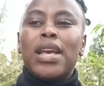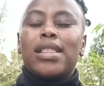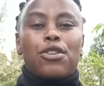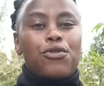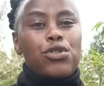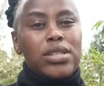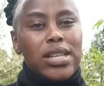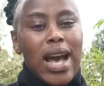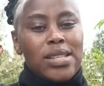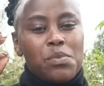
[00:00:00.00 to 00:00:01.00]
that of course,
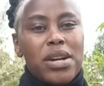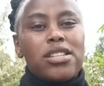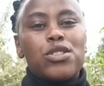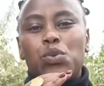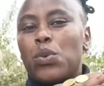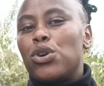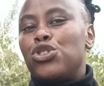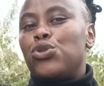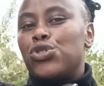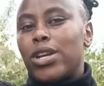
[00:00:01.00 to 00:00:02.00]
as much as we
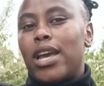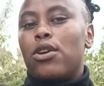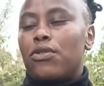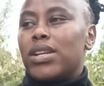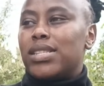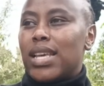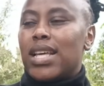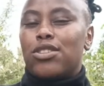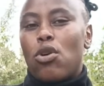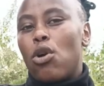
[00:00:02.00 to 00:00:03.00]
want to shy off and say
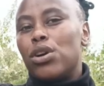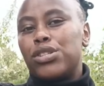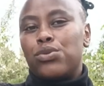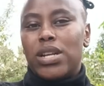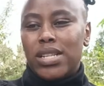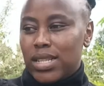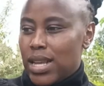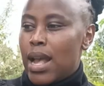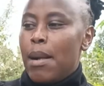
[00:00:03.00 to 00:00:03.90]
that all students